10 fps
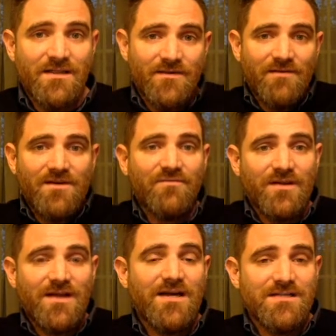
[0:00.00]
and they would have
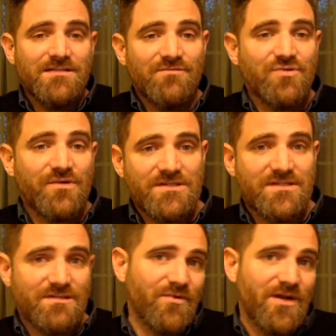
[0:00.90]
different kinds of
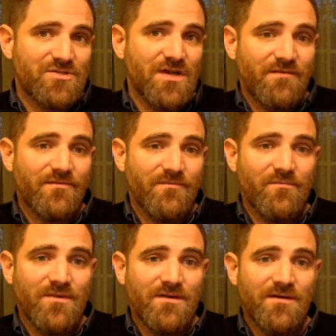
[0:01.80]
choices to branch off
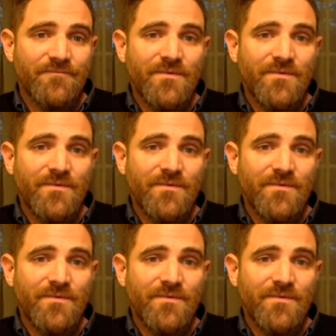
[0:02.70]
from here.